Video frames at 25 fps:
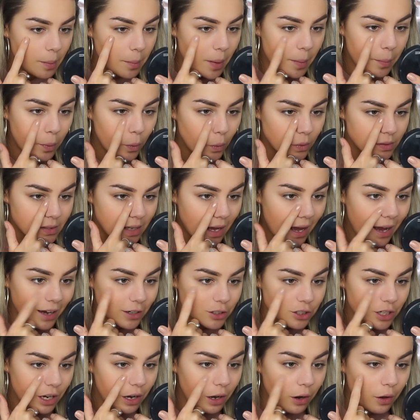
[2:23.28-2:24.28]
up, my pores
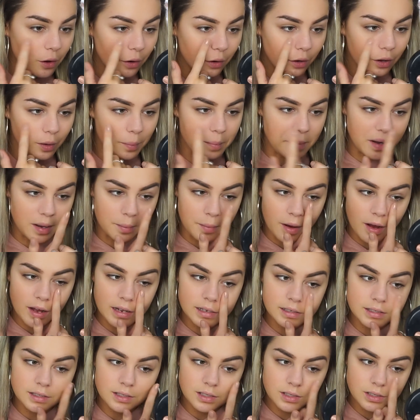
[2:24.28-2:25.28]
actually look
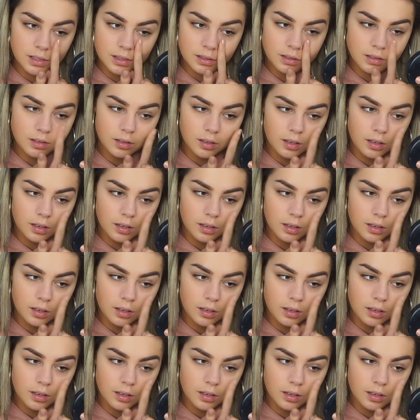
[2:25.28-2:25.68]
minimized.